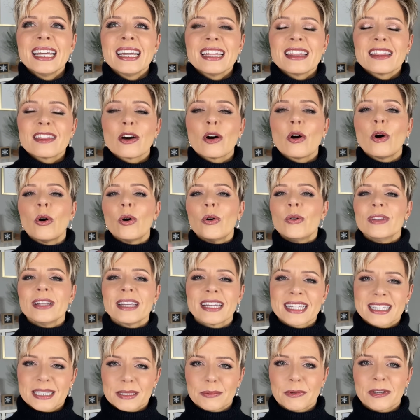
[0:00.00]
the whole
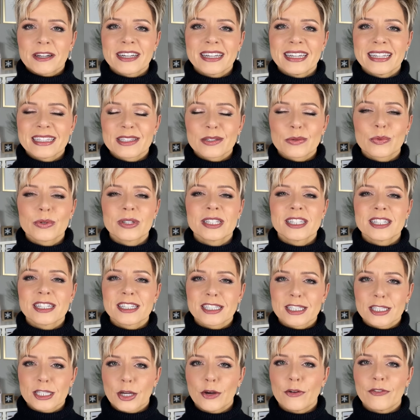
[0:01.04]
experience was
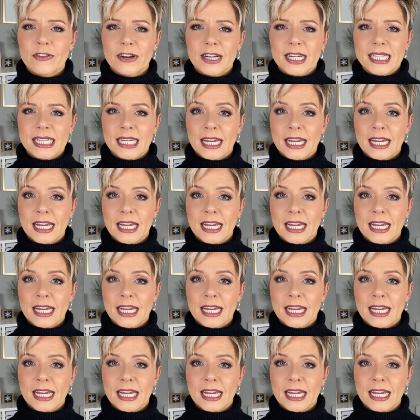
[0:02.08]
just so fun.